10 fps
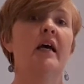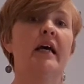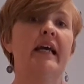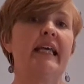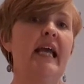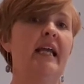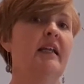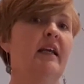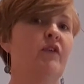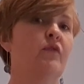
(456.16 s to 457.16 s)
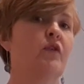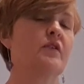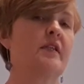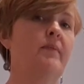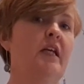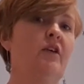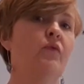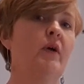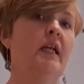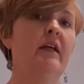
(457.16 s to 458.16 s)
Again, if you've got somebody
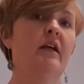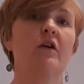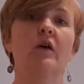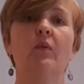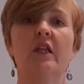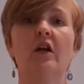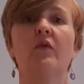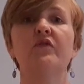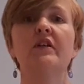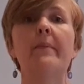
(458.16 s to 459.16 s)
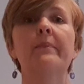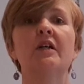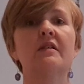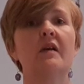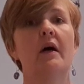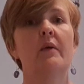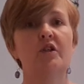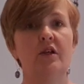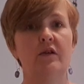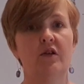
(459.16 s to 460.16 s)
really with a lot of numbness, I
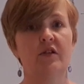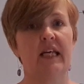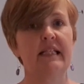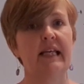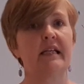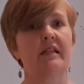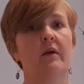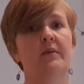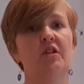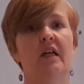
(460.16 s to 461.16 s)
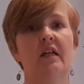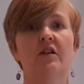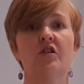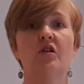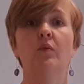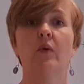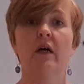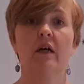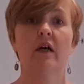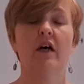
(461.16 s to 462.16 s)
would use your zigzag sewing machine to
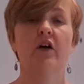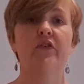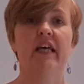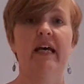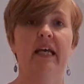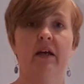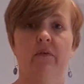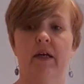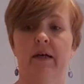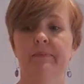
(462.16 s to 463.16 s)
work over that area.